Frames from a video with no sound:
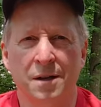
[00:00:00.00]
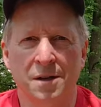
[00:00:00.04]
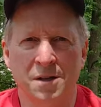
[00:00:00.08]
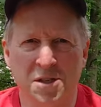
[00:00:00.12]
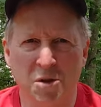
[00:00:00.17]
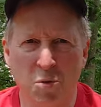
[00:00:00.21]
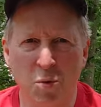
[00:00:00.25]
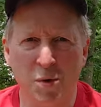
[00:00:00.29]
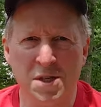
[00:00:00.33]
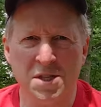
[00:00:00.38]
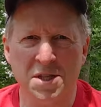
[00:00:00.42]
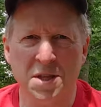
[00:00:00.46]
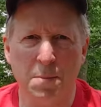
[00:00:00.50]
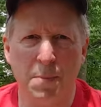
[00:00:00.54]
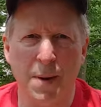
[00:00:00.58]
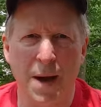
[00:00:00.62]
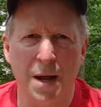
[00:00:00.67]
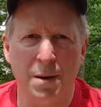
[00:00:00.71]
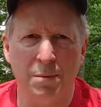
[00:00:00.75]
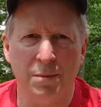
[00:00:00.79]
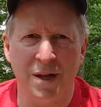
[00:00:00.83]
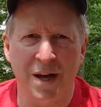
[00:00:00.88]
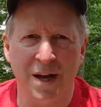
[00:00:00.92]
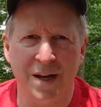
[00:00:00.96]
So what's the
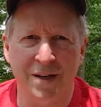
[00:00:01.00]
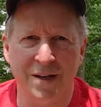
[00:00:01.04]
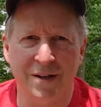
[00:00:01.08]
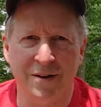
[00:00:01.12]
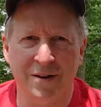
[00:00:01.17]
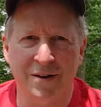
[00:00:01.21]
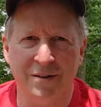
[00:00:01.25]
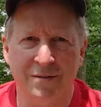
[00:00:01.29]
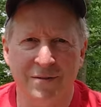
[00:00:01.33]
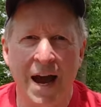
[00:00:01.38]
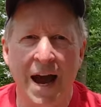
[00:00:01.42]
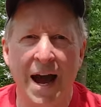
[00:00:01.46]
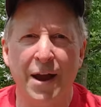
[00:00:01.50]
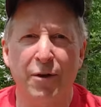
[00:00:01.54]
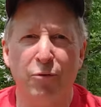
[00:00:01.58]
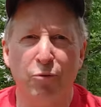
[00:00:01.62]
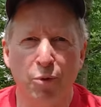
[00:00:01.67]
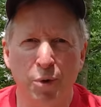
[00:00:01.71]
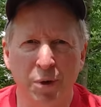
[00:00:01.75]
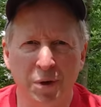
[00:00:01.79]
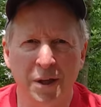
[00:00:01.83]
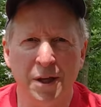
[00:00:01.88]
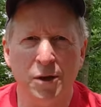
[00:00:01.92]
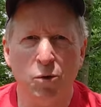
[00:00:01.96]
bottom line here? I
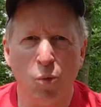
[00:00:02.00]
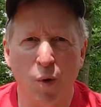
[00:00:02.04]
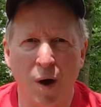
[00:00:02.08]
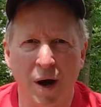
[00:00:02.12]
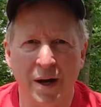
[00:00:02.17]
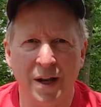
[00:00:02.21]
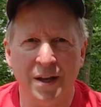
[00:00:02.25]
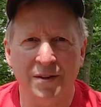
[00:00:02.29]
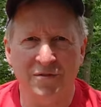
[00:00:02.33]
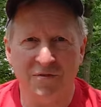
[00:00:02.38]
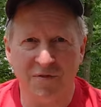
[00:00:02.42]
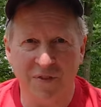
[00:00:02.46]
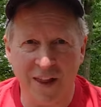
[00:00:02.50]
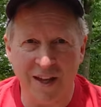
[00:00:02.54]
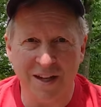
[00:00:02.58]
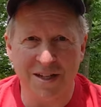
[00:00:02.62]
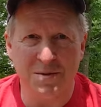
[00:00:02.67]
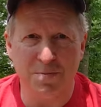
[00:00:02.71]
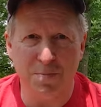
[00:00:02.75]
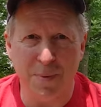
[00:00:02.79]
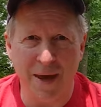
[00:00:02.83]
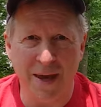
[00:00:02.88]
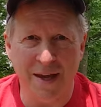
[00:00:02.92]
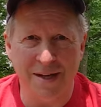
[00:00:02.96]
really wanted
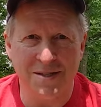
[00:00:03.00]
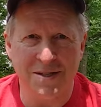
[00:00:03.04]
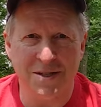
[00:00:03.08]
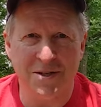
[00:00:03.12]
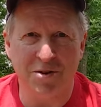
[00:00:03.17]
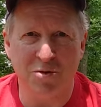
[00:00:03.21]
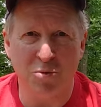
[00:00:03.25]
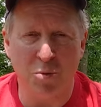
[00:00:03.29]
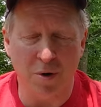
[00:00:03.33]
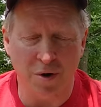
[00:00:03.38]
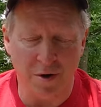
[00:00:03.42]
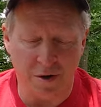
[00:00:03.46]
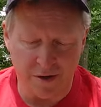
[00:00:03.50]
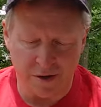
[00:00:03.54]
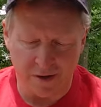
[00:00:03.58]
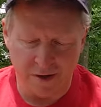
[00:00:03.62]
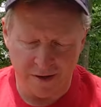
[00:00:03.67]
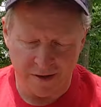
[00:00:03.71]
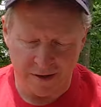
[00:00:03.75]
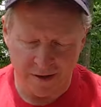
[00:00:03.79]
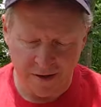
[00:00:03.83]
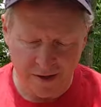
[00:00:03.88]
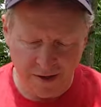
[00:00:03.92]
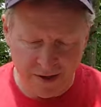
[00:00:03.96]
flex paste to work.
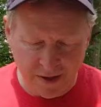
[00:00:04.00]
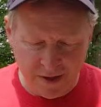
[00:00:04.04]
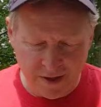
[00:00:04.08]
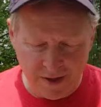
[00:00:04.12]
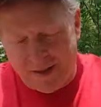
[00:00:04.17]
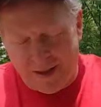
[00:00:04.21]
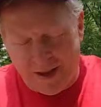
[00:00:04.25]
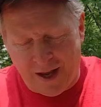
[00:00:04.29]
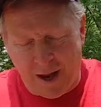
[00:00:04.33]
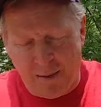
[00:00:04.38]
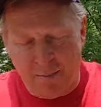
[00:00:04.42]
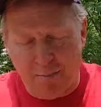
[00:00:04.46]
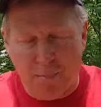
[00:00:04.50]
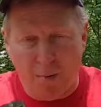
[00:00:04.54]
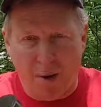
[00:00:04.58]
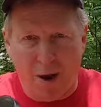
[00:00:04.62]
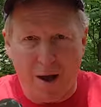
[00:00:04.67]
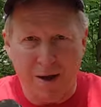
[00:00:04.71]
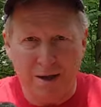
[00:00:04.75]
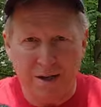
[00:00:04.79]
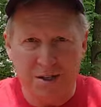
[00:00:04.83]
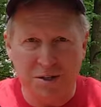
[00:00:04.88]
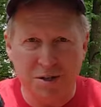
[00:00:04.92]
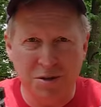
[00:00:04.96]
I
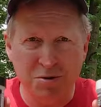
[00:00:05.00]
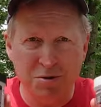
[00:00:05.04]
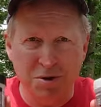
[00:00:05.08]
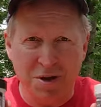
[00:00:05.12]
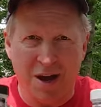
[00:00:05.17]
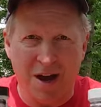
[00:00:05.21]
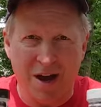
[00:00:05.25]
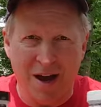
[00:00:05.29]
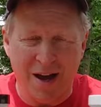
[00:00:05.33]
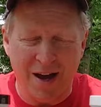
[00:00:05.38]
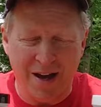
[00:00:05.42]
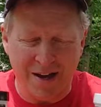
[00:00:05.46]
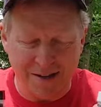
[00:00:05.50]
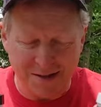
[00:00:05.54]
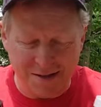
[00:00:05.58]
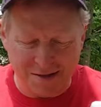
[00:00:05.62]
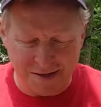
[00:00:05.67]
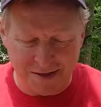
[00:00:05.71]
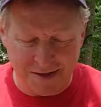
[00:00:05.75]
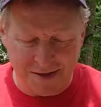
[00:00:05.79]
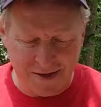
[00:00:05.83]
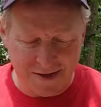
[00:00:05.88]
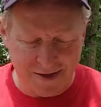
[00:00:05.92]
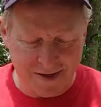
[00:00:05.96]
bought two
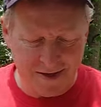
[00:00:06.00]
kinds.